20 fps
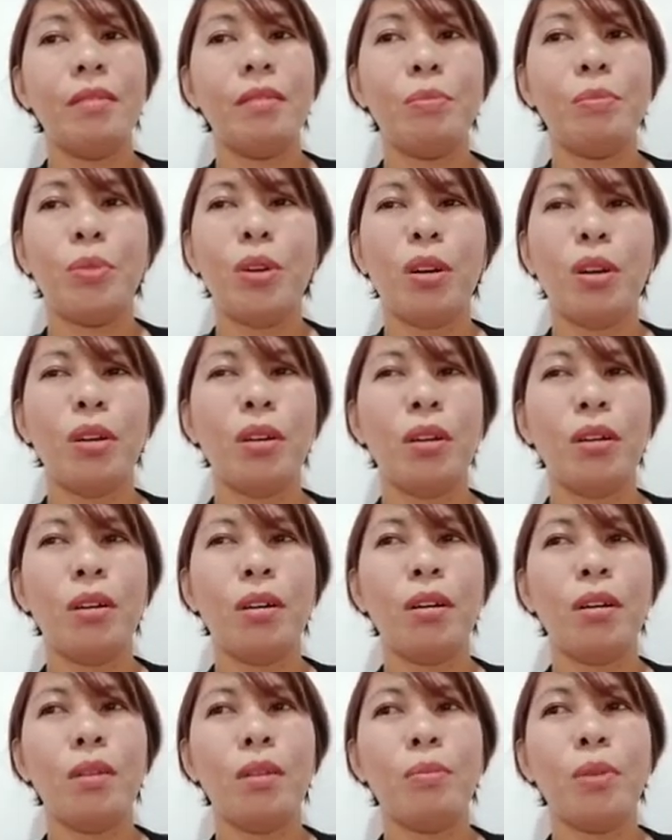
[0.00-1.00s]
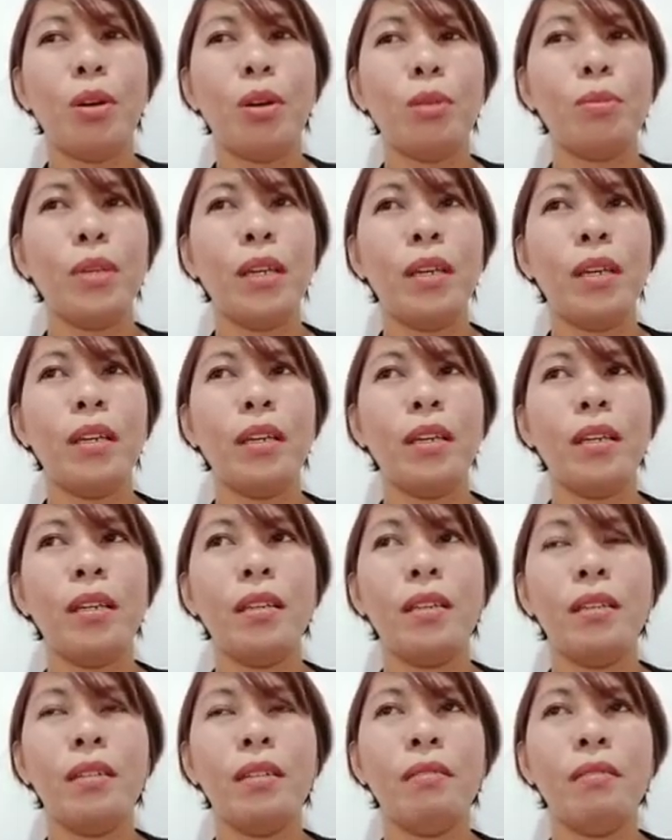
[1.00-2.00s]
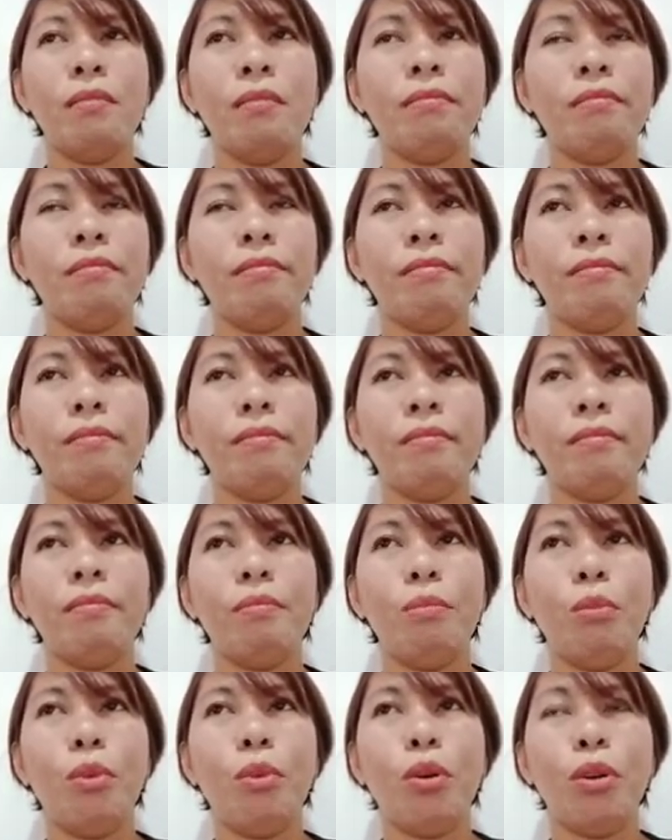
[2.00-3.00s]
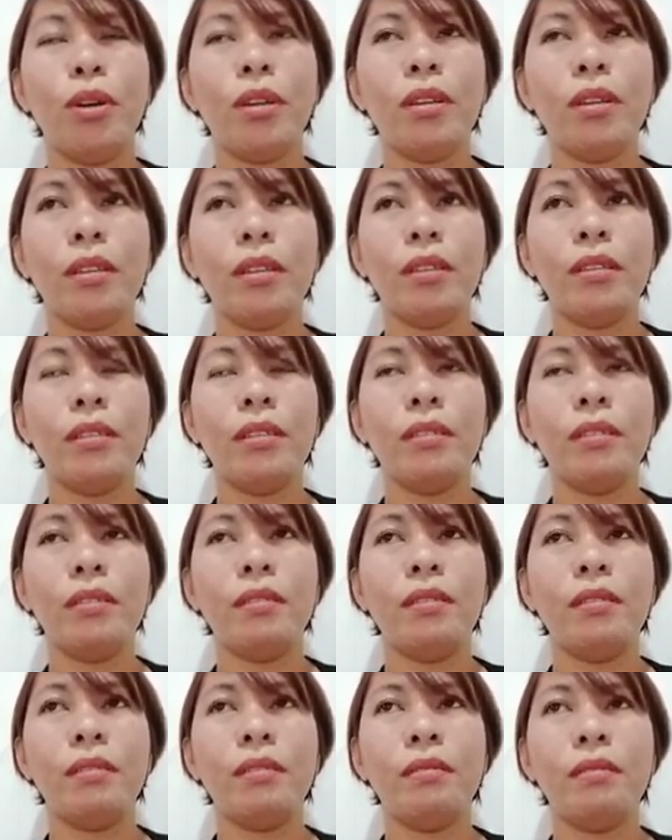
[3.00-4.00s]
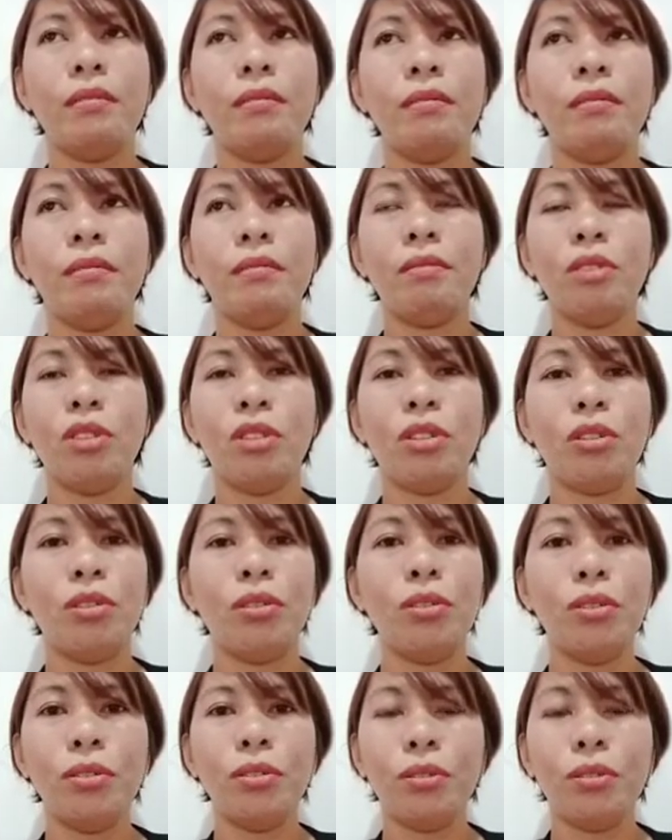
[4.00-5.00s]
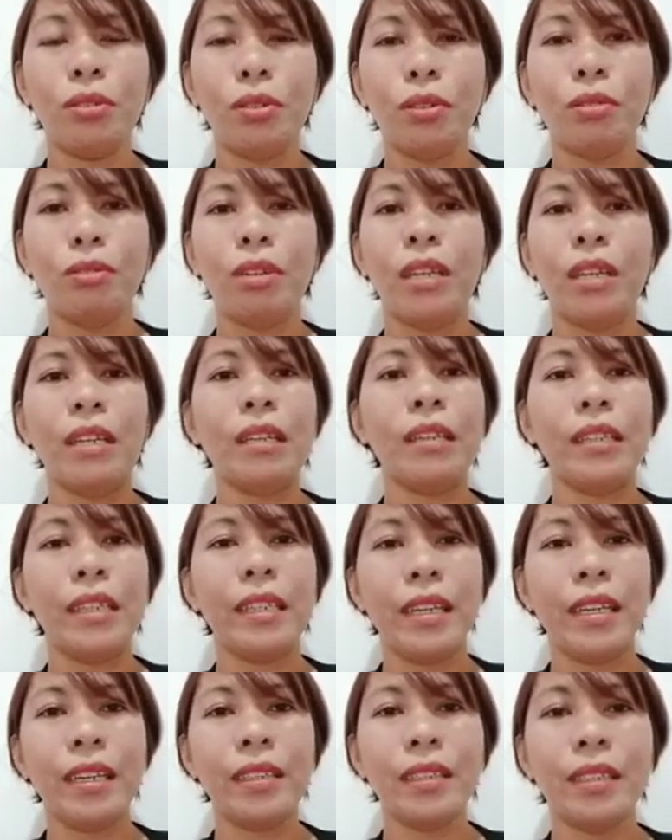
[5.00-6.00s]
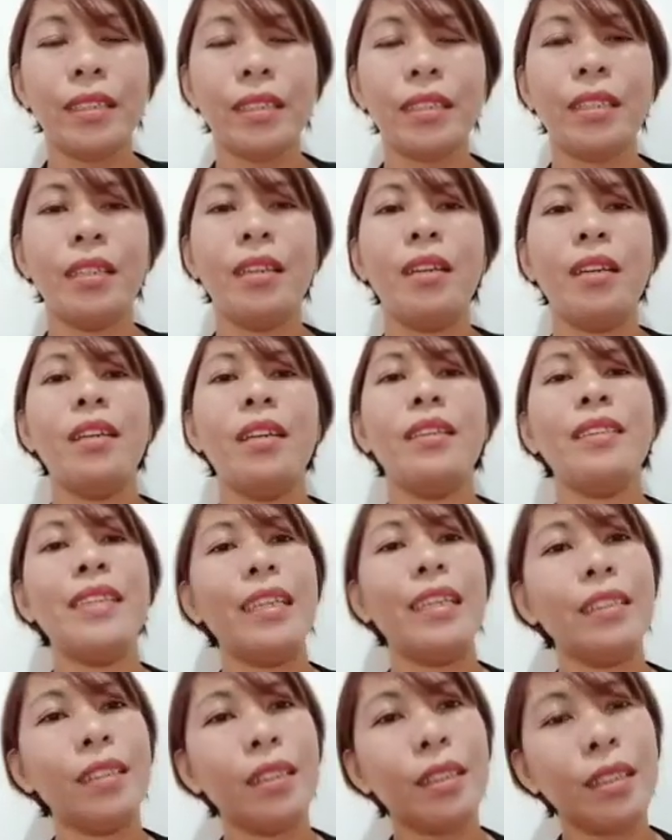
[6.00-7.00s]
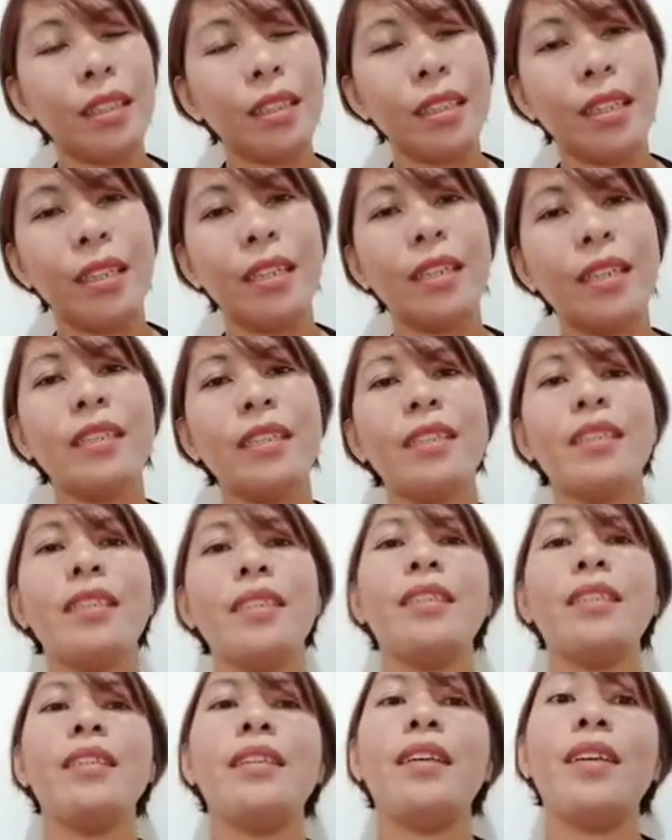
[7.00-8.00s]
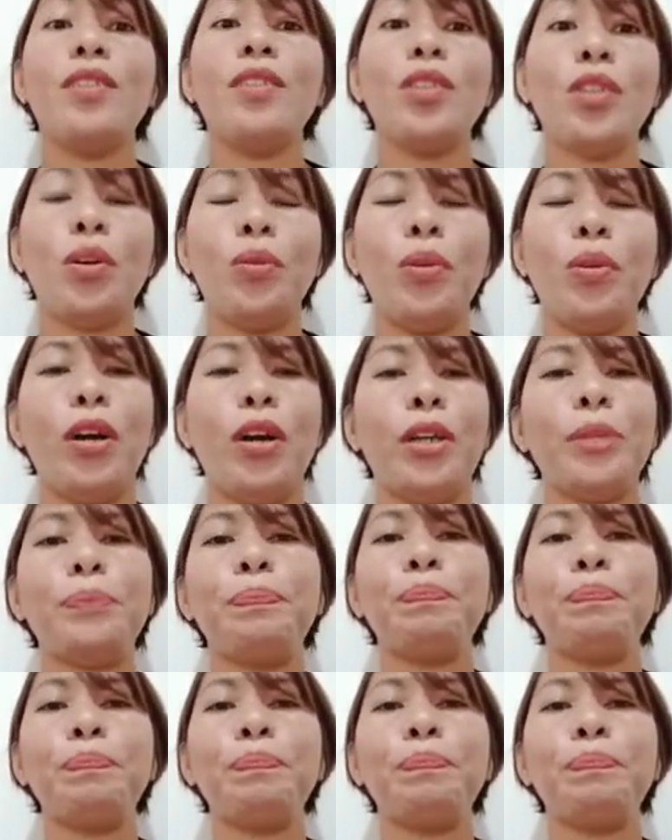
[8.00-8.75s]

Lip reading: probably more than 2 or 3 clinics, dental clinics, and so on.